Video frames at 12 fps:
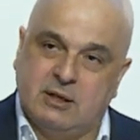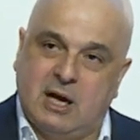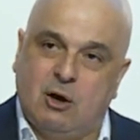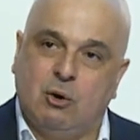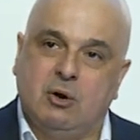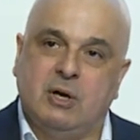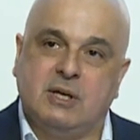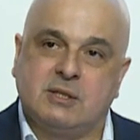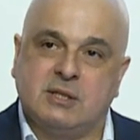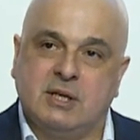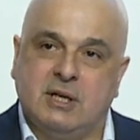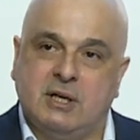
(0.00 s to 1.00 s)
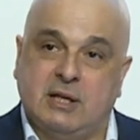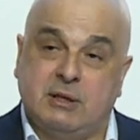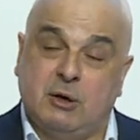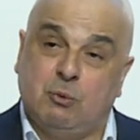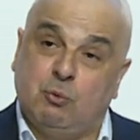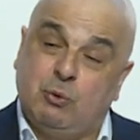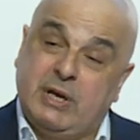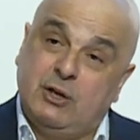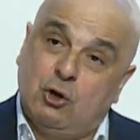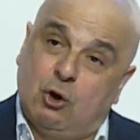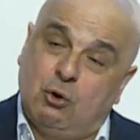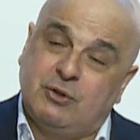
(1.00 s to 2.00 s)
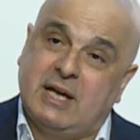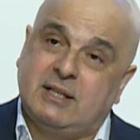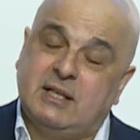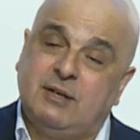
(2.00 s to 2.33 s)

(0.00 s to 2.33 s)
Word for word: Now it's uh, that we know that